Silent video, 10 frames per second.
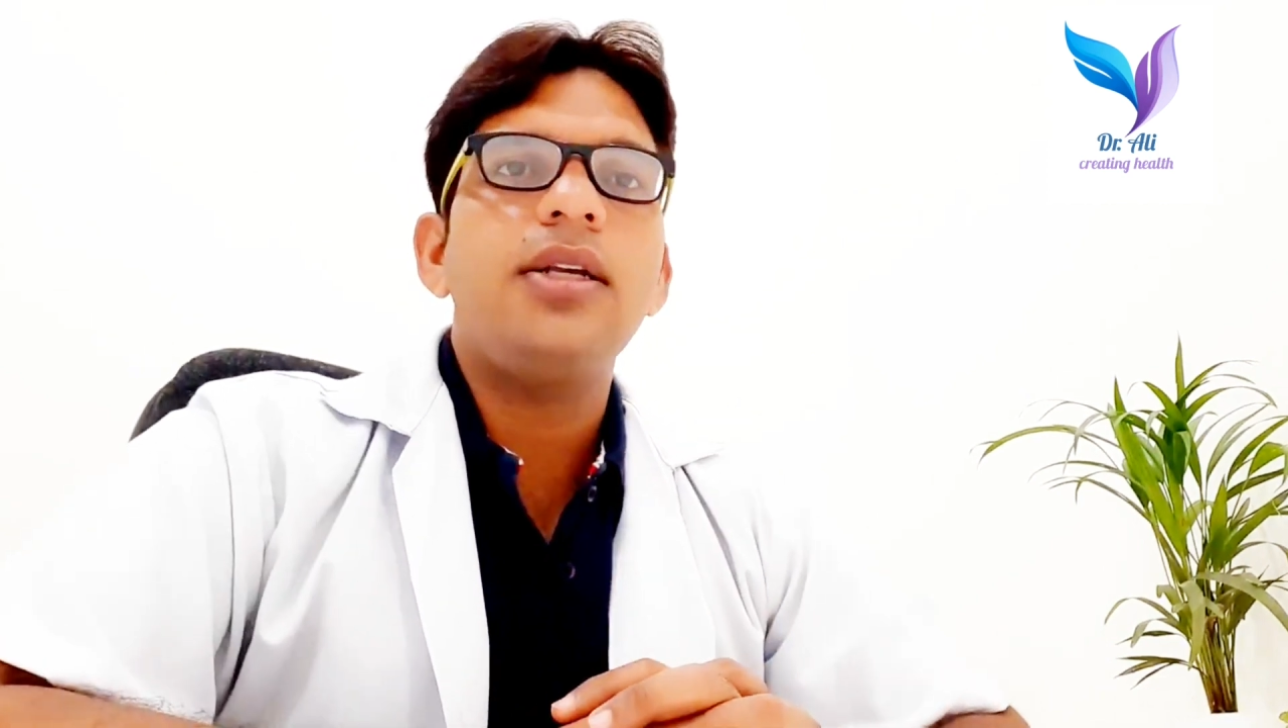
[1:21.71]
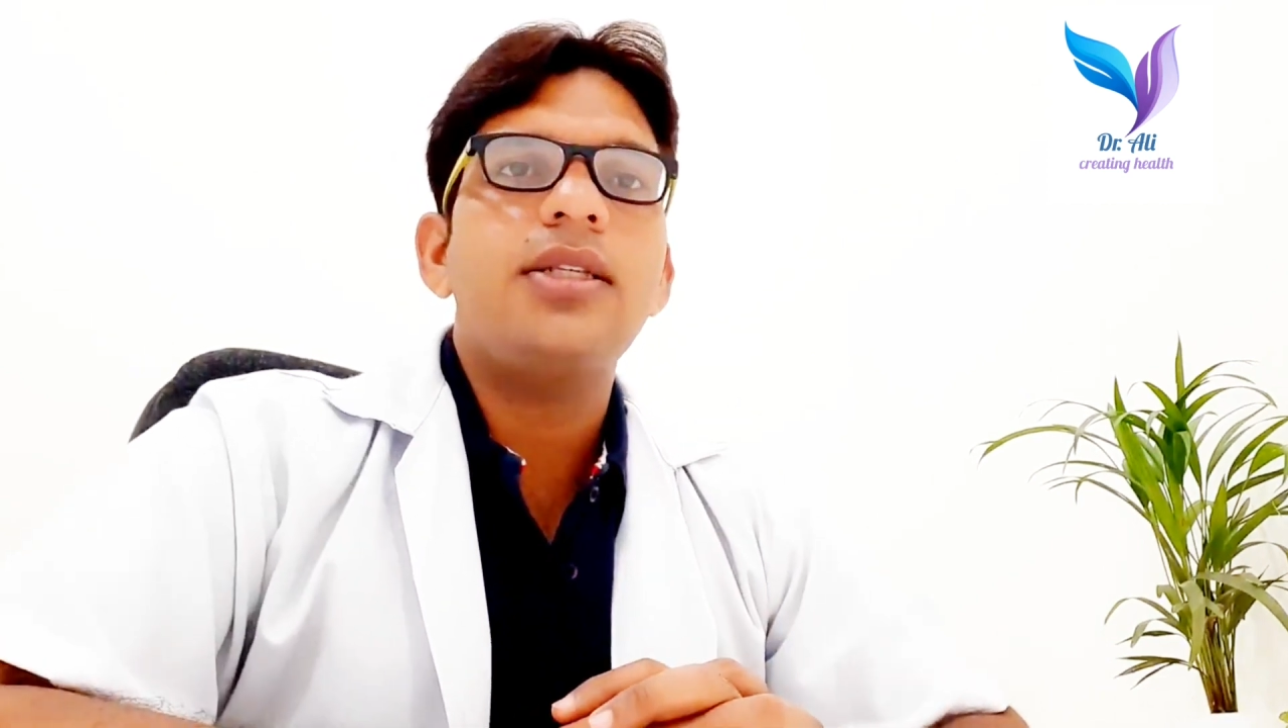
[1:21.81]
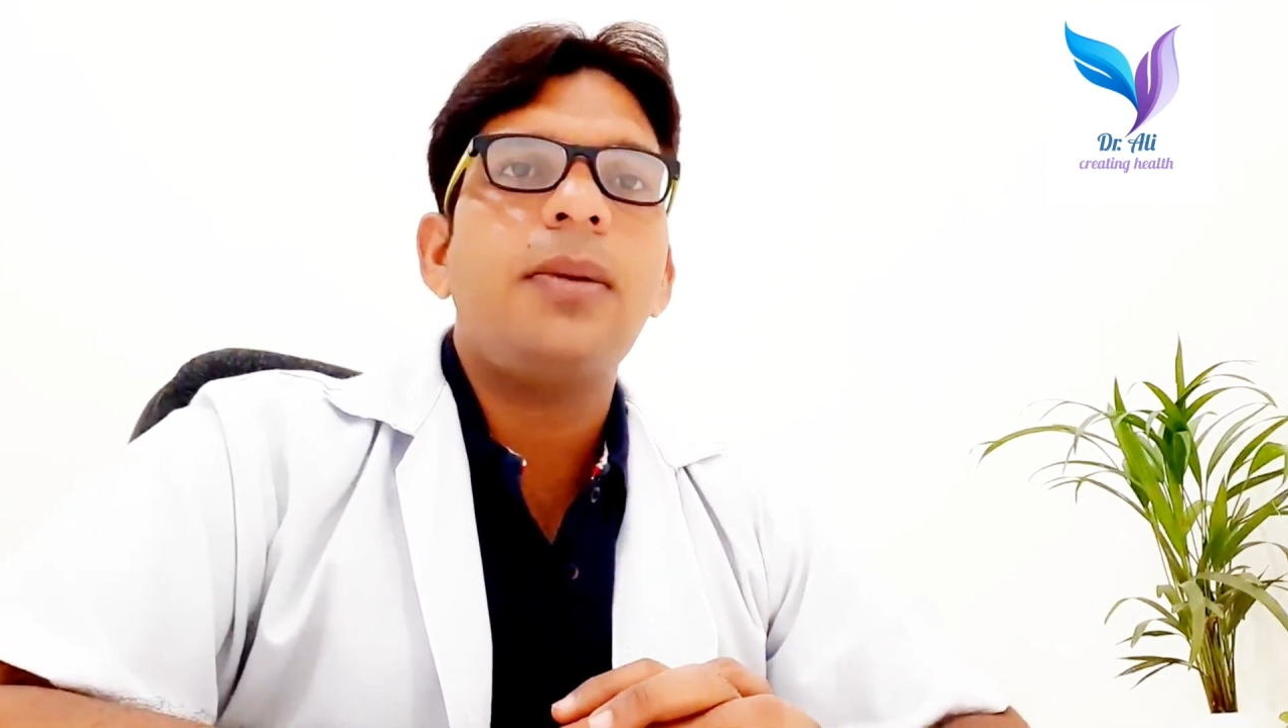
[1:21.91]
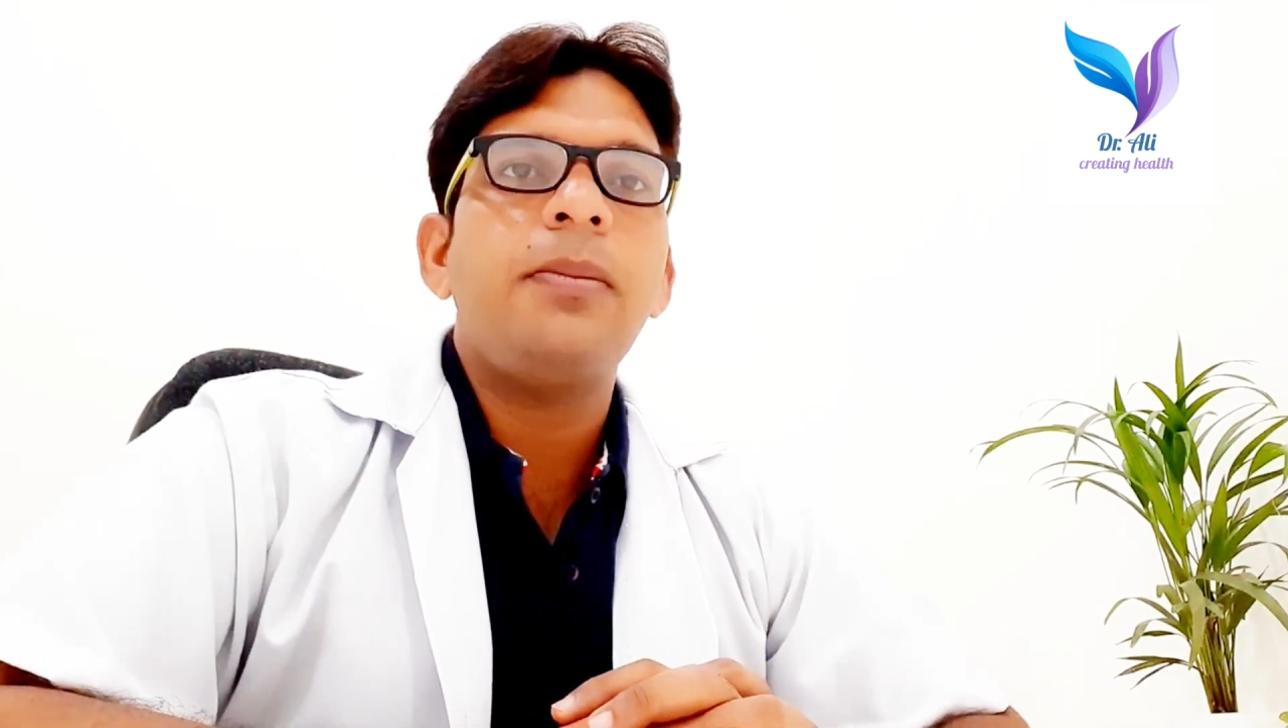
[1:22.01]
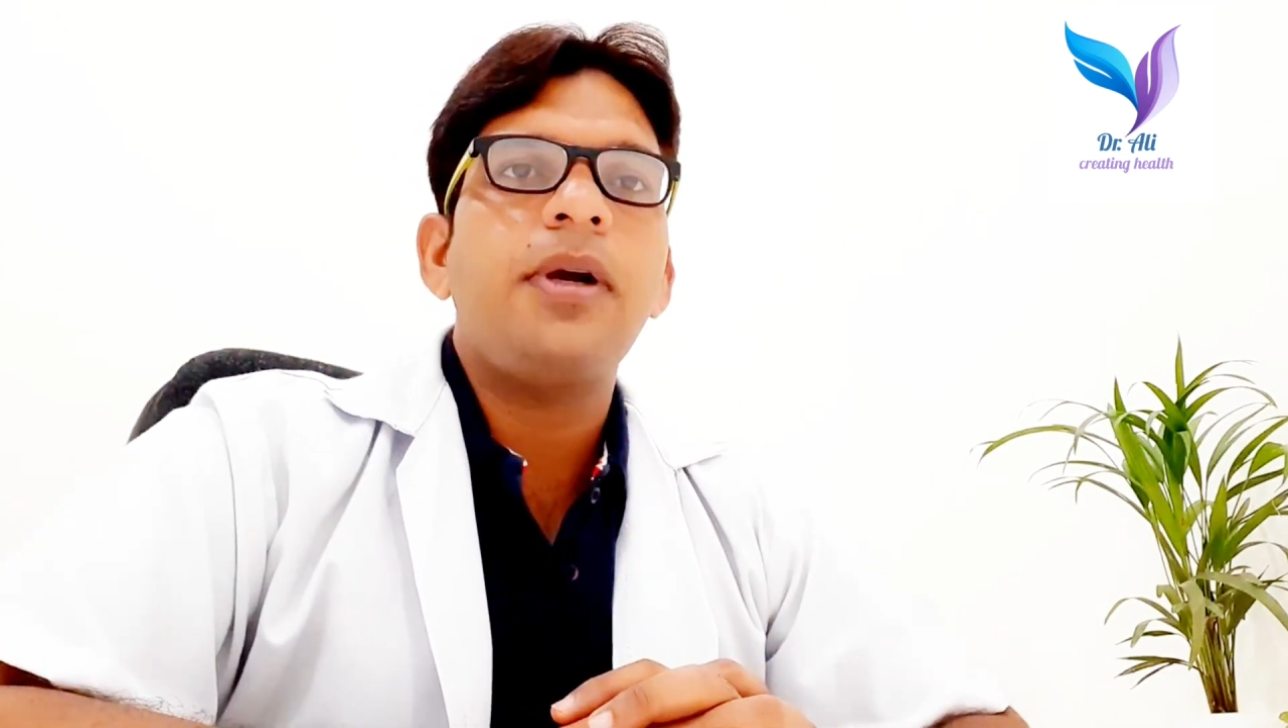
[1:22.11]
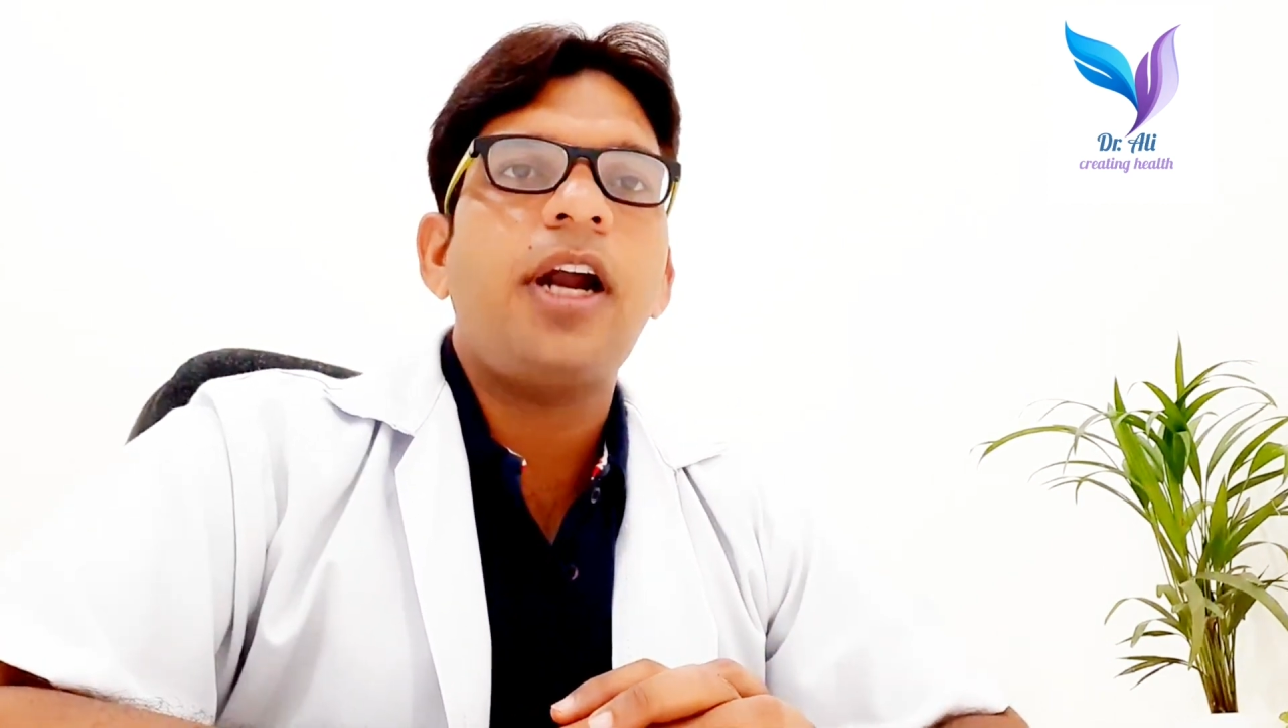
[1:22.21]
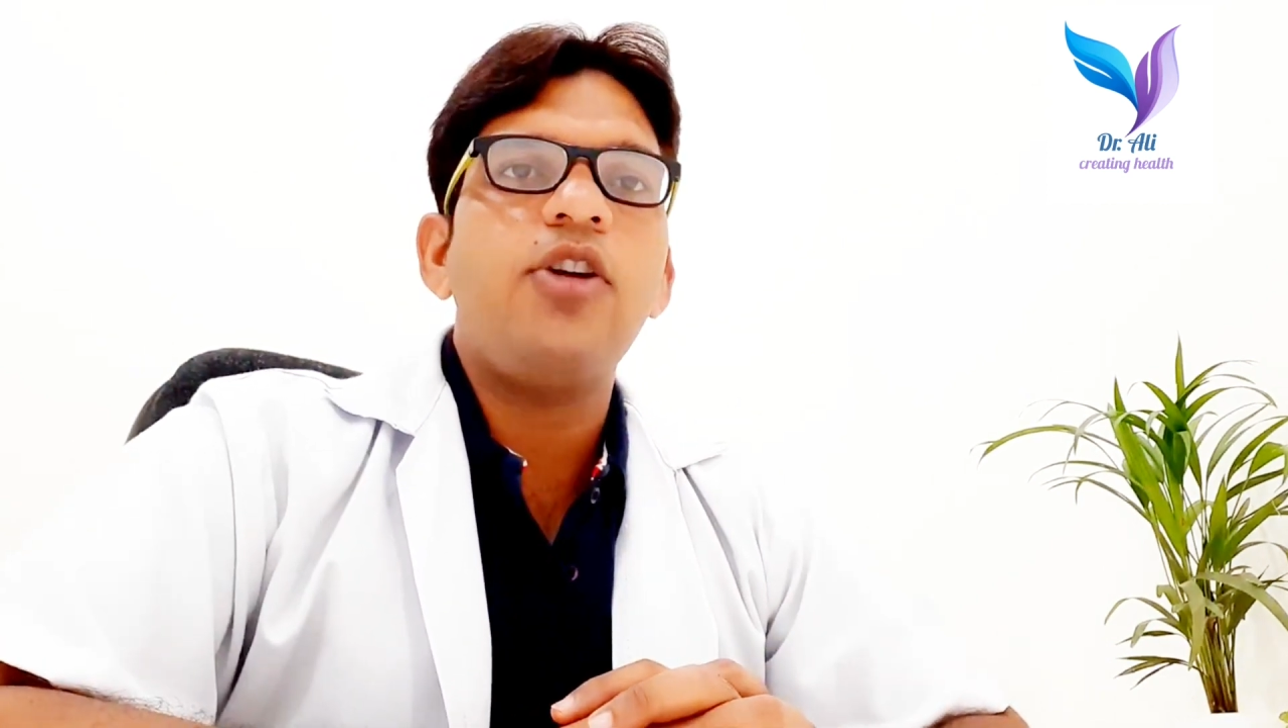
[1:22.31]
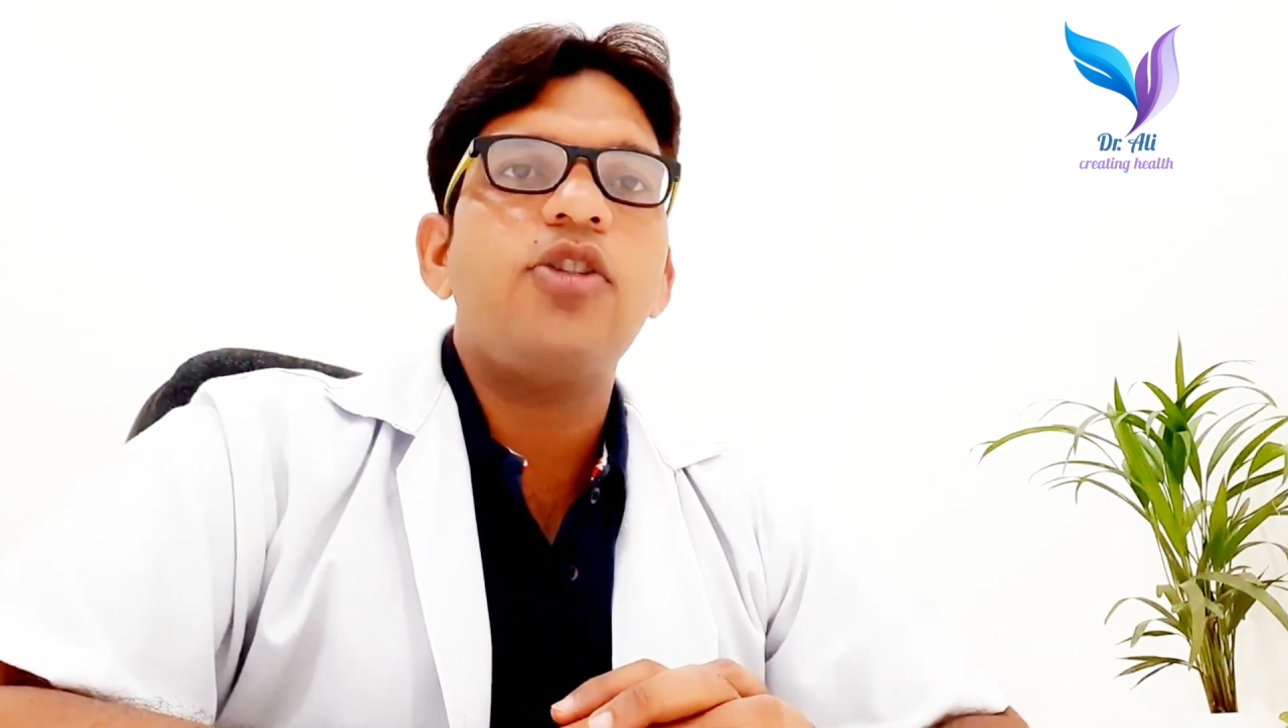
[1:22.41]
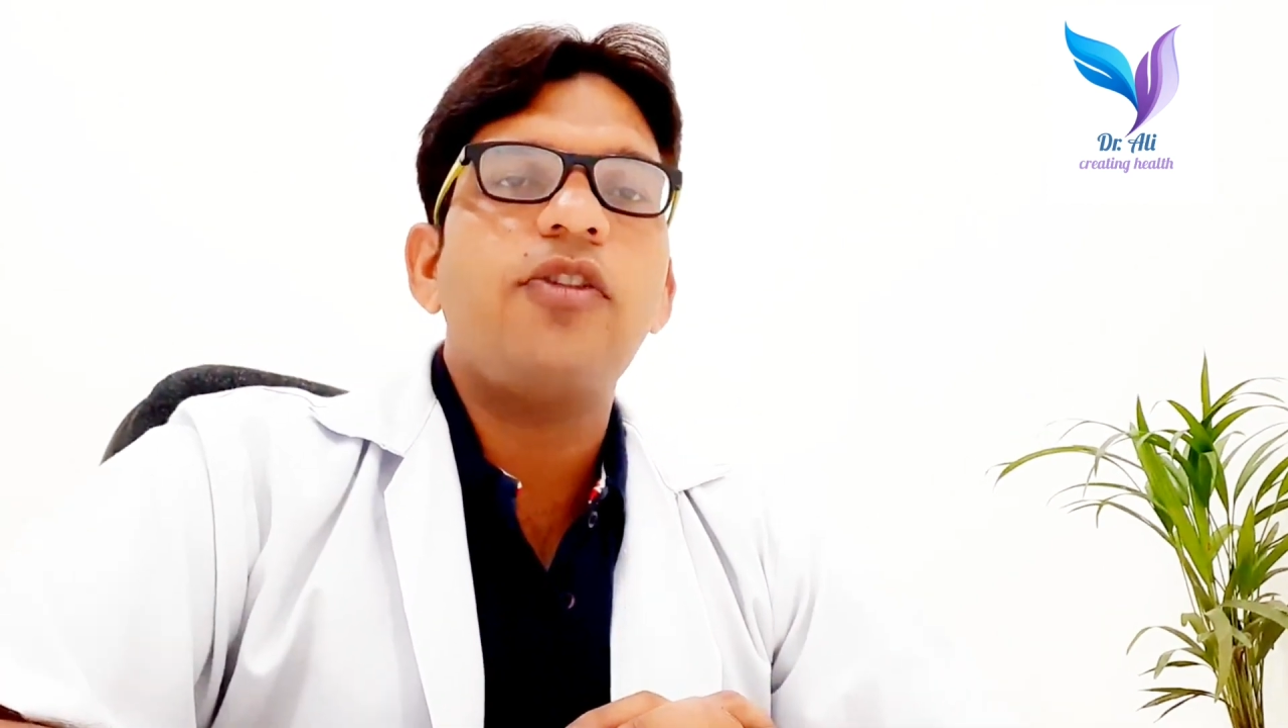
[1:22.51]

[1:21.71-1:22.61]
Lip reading: some kind